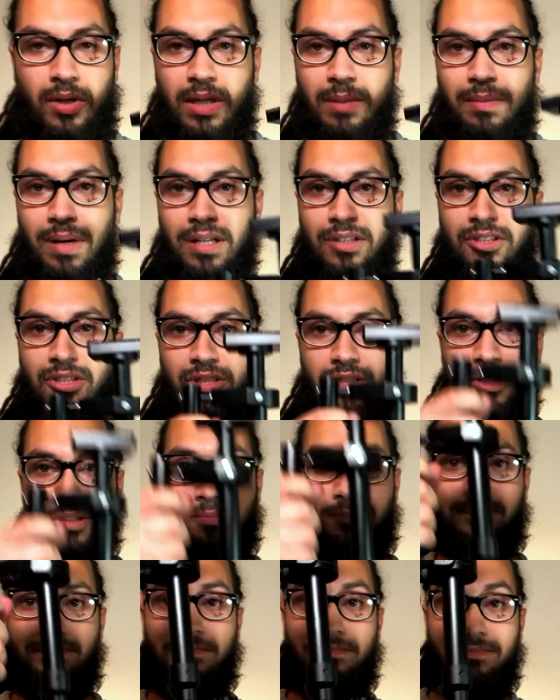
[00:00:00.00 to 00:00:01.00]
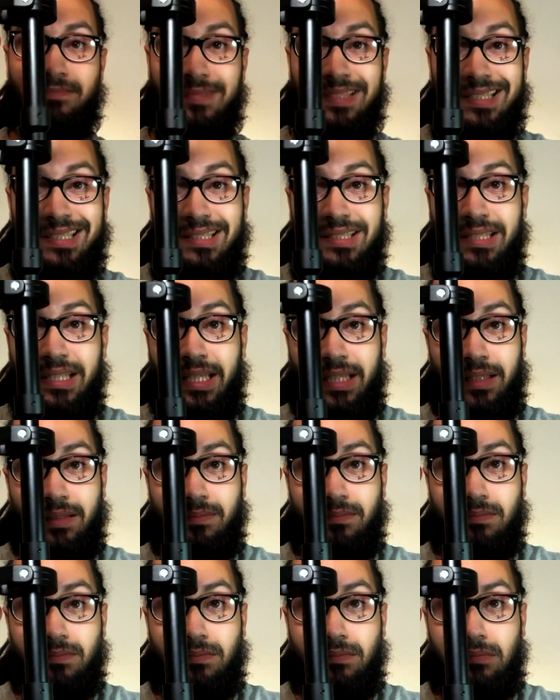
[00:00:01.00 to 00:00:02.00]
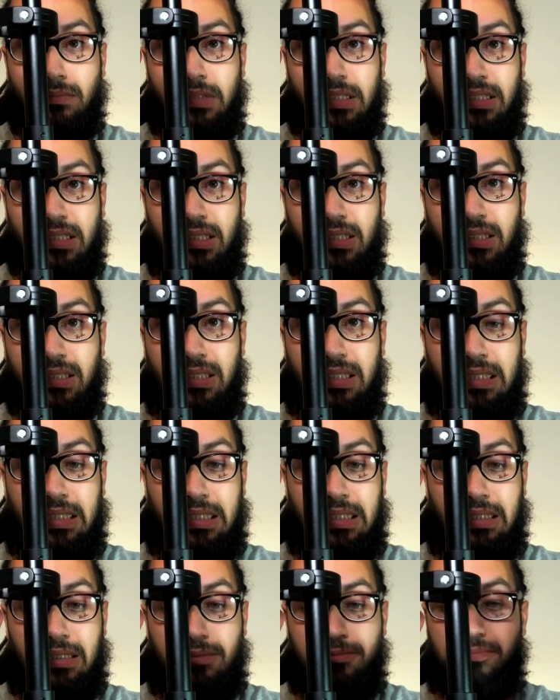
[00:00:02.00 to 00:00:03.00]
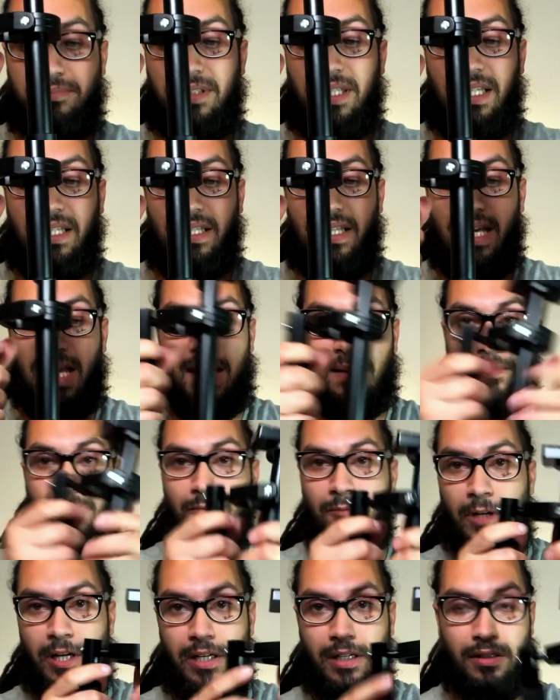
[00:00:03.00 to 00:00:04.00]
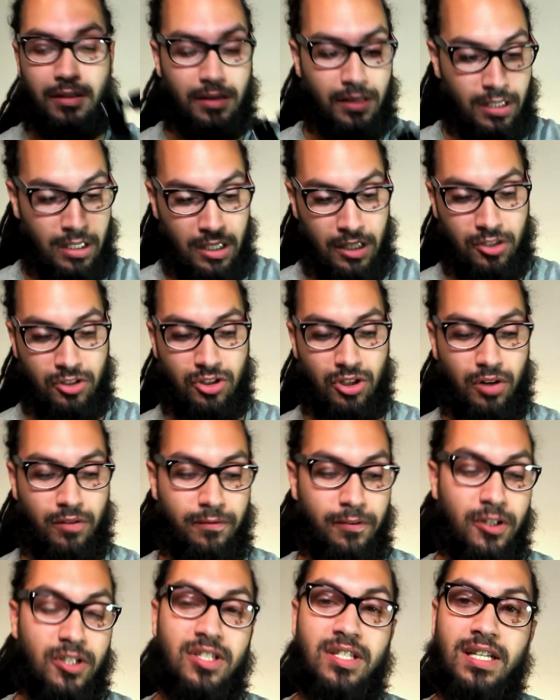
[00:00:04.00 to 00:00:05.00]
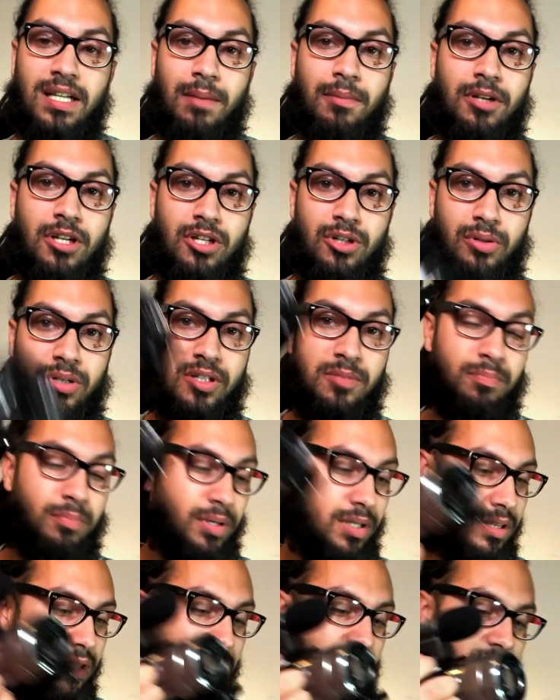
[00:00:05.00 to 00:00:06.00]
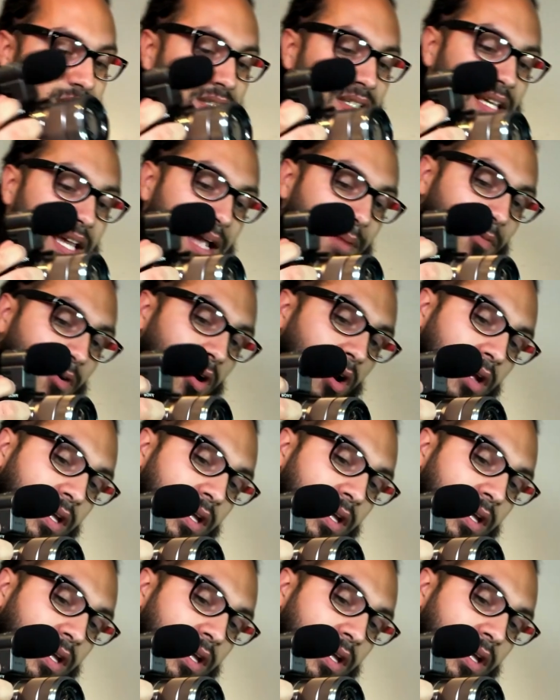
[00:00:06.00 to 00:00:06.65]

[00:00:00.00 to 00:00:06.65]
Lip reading: Pretty much, this is it. This is the Steadicam right here. So first thing I'm gonna do is put this camera